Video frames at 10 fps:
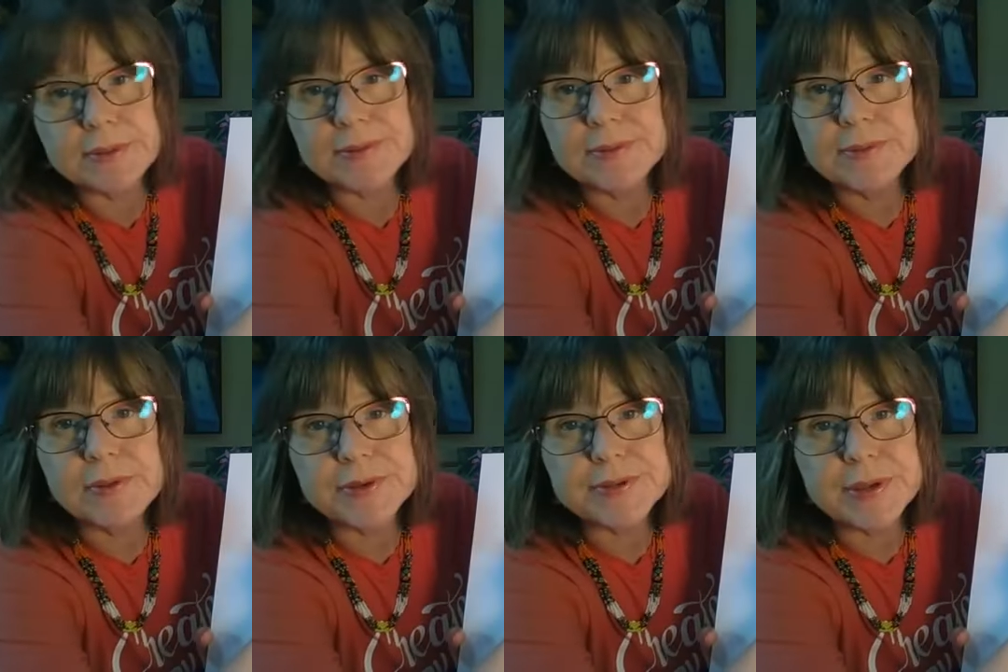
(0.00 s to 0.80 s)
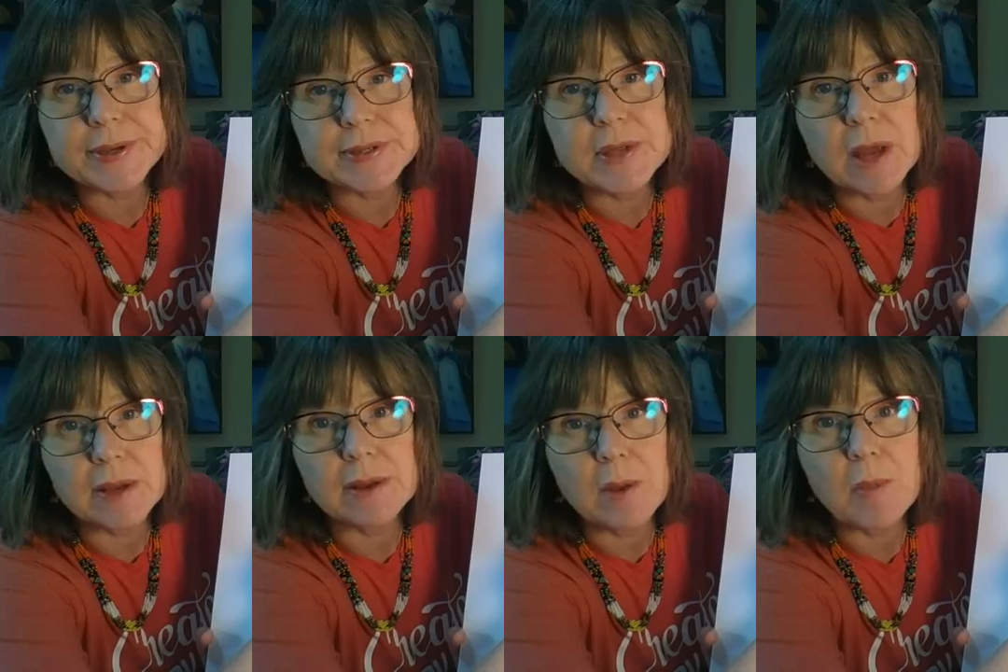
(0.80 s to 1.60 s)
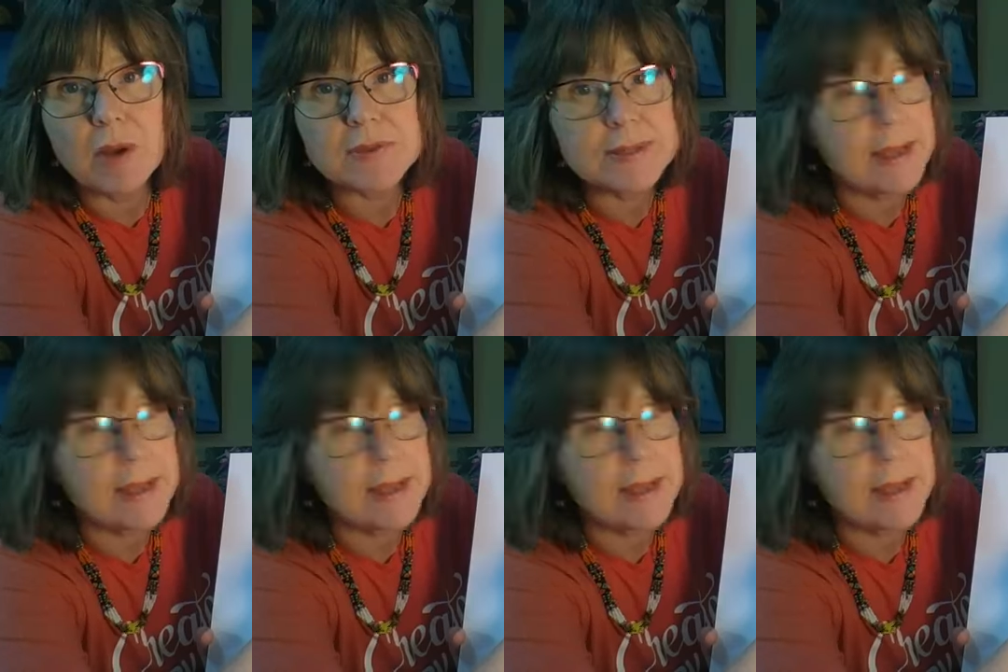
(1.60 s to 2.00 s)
It looks like it's not going to come off his